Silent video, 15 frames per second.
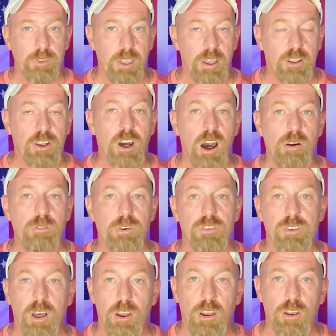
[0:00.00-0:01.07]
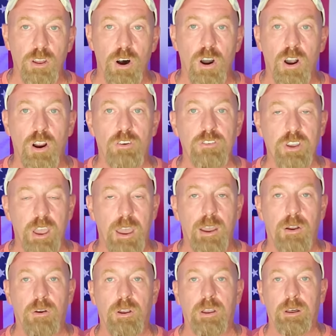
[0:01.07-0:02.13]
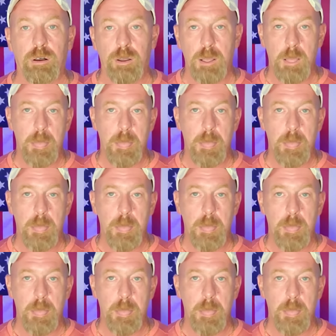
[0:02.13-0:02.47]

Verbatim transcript: It covers a large area